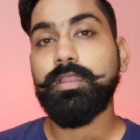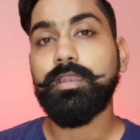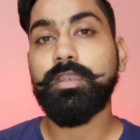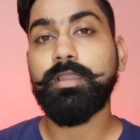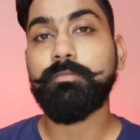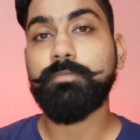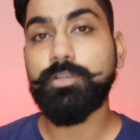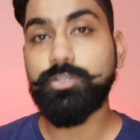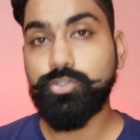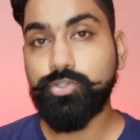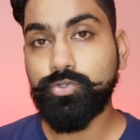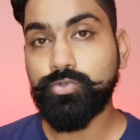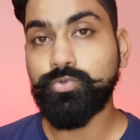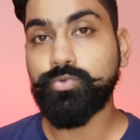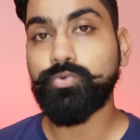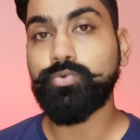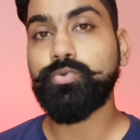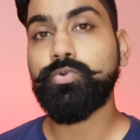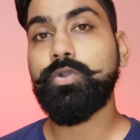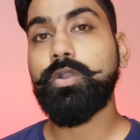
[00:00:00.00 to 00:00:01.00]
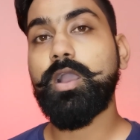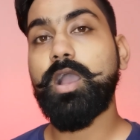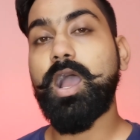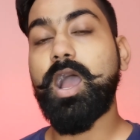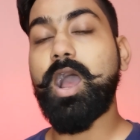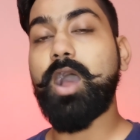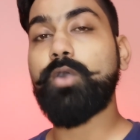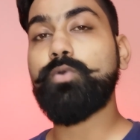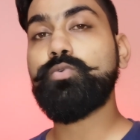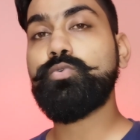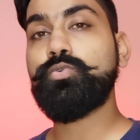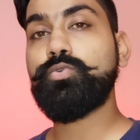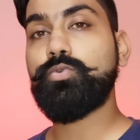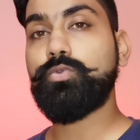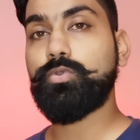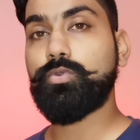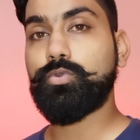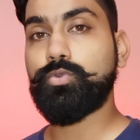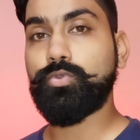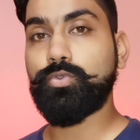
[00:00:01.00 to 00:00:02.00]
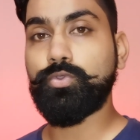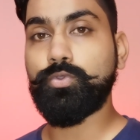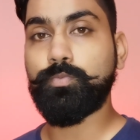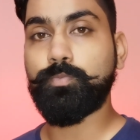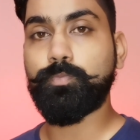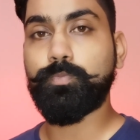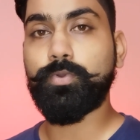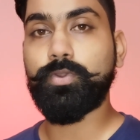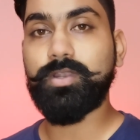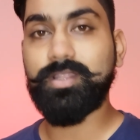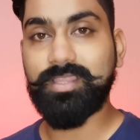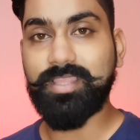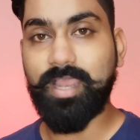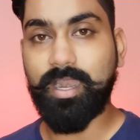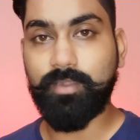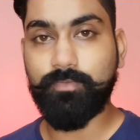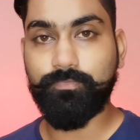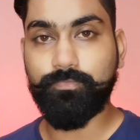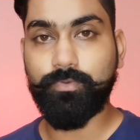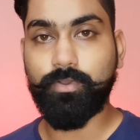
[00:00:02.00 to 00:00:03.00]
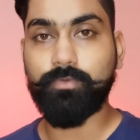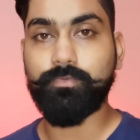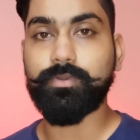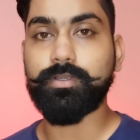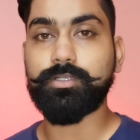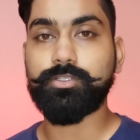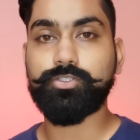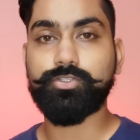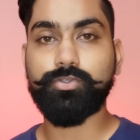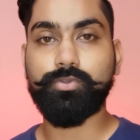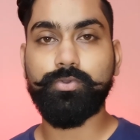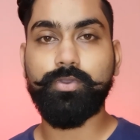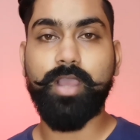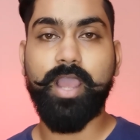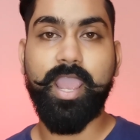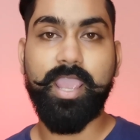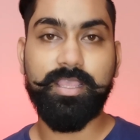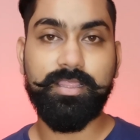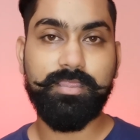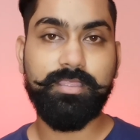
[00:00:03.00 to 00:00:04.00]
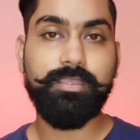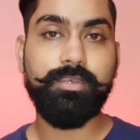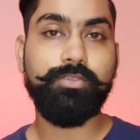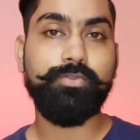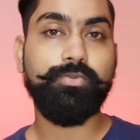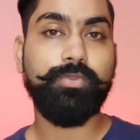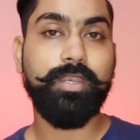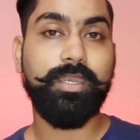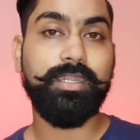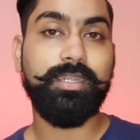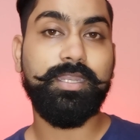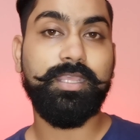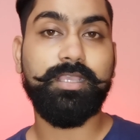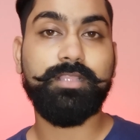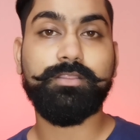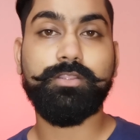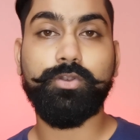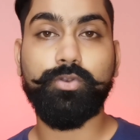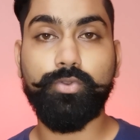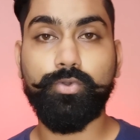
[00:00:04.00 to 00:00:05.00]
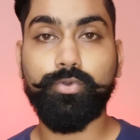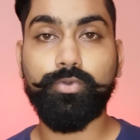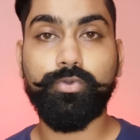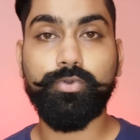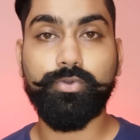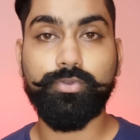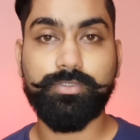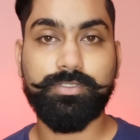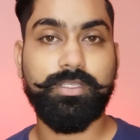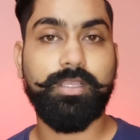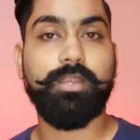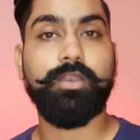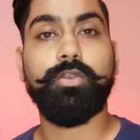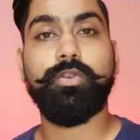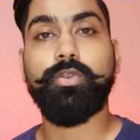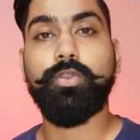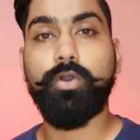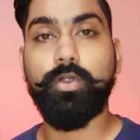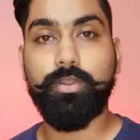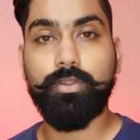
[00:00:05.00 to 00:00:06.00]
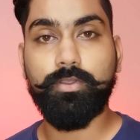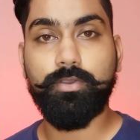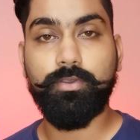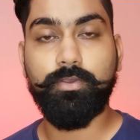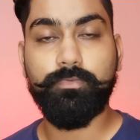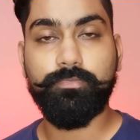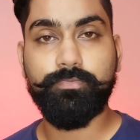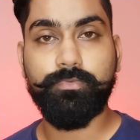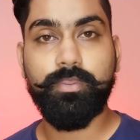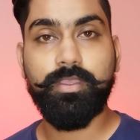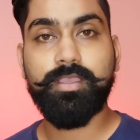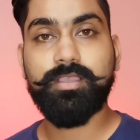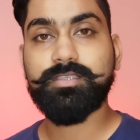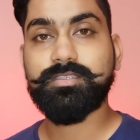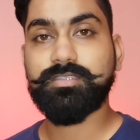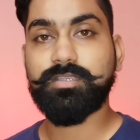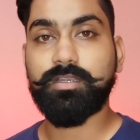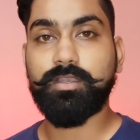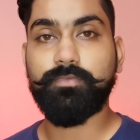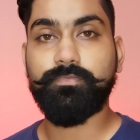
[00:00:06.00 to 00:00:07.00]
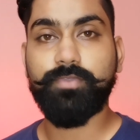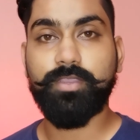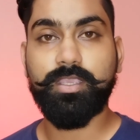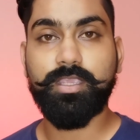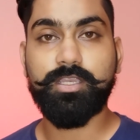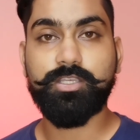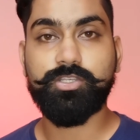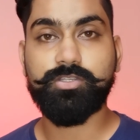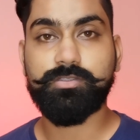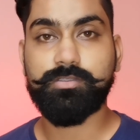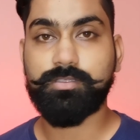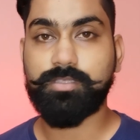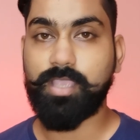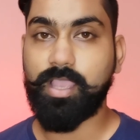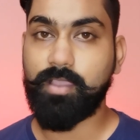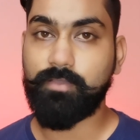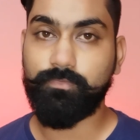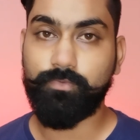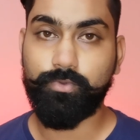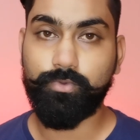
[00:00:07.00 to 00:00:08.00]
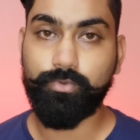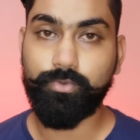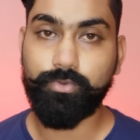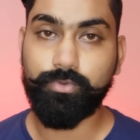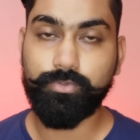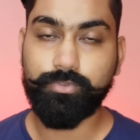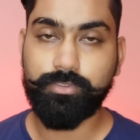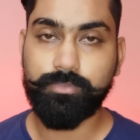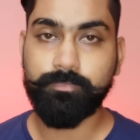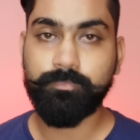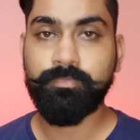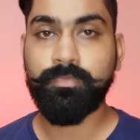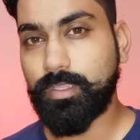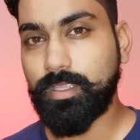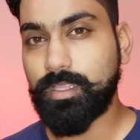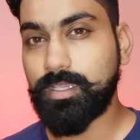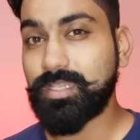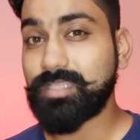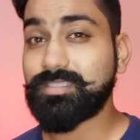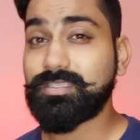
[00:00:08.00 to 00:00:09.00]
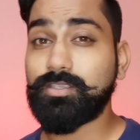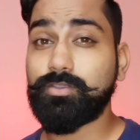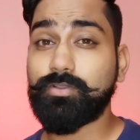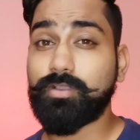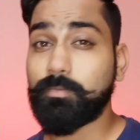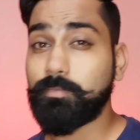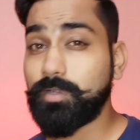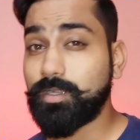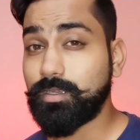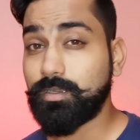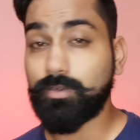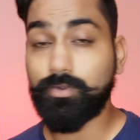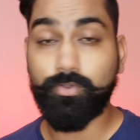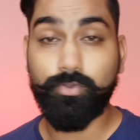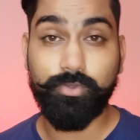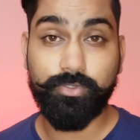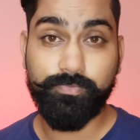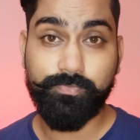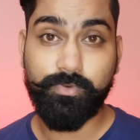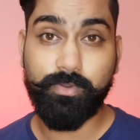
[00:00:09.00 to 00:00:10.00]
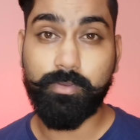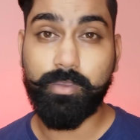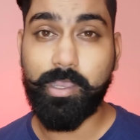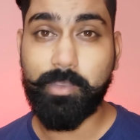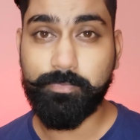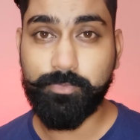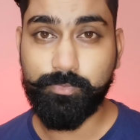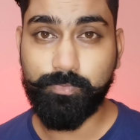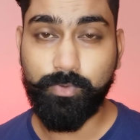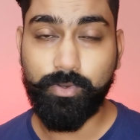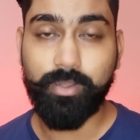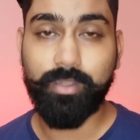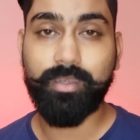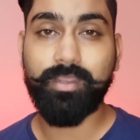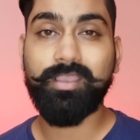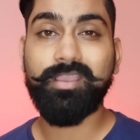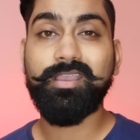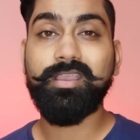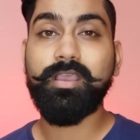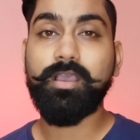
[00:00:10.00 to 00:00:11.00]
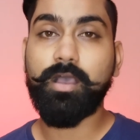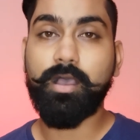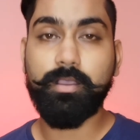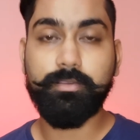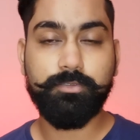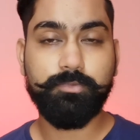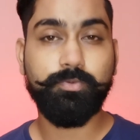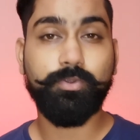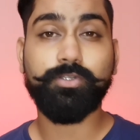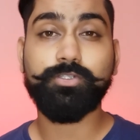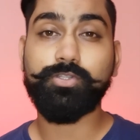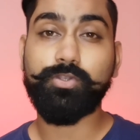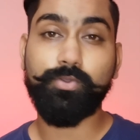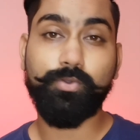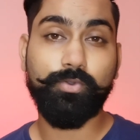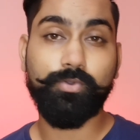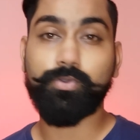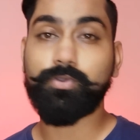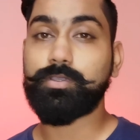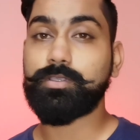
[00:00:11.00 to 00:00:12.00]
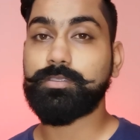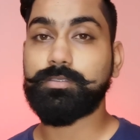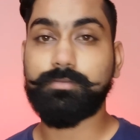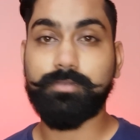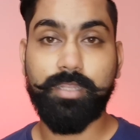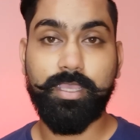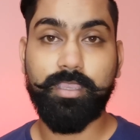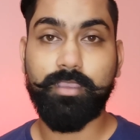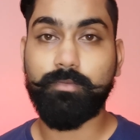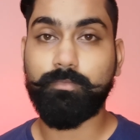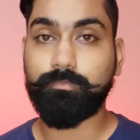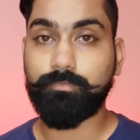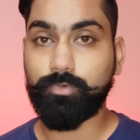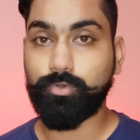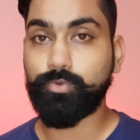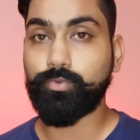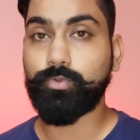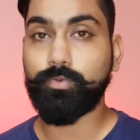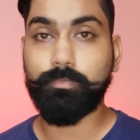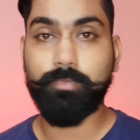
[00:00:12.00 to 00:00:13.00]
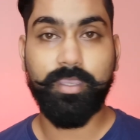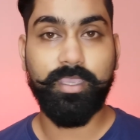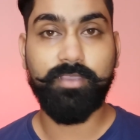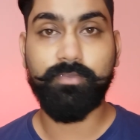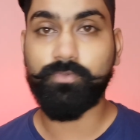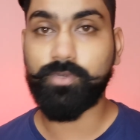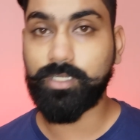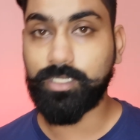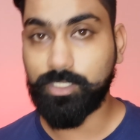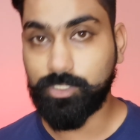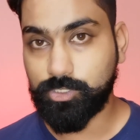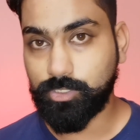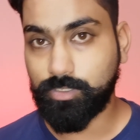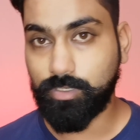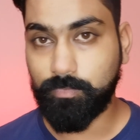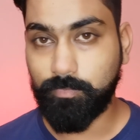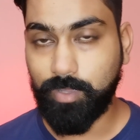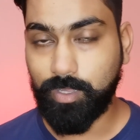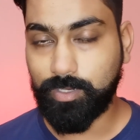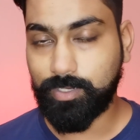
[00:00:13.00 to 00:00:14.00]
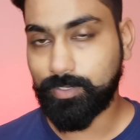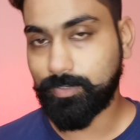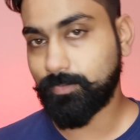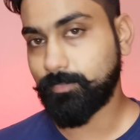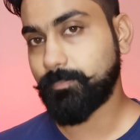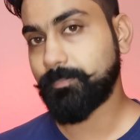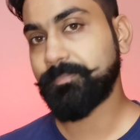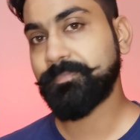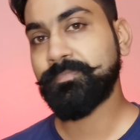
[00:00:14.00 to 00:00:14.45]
Number two, how do you put that forward? So either you can take the logos. A lot of certifications have logos. Let's say you completed a course from HubSpot. HubSpot's logo is like known by every digital marketer.